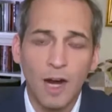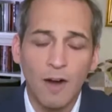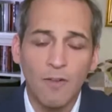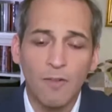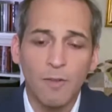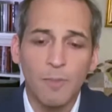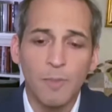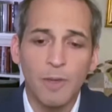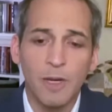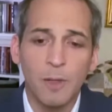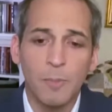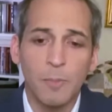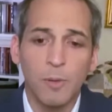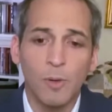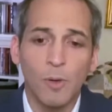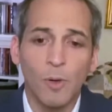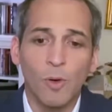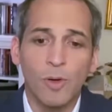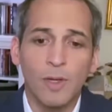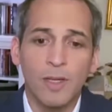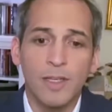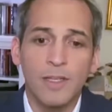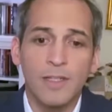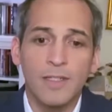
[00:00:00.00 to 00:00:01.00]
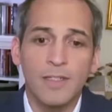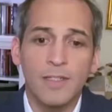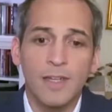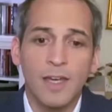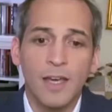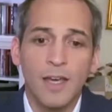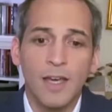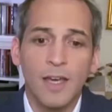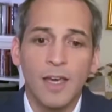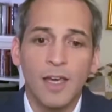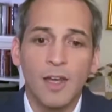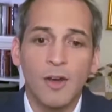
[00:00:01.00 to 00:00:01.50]
government employees
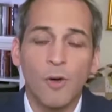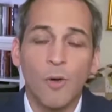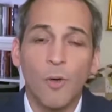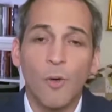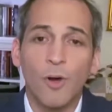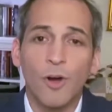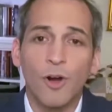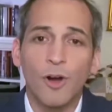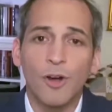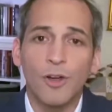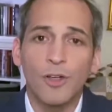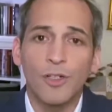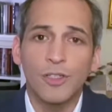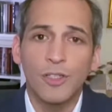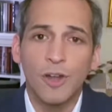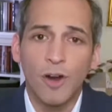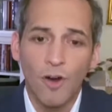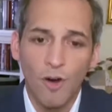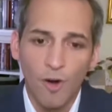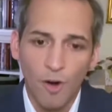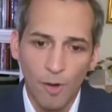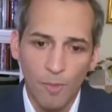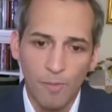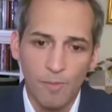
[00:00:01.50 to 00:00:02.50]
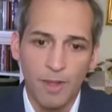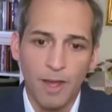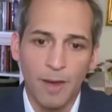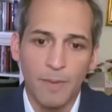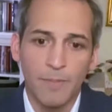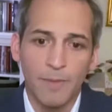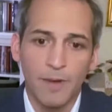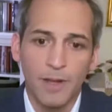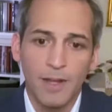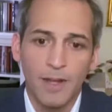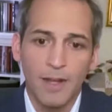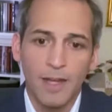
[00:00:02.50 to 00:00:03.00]
in order to harm them.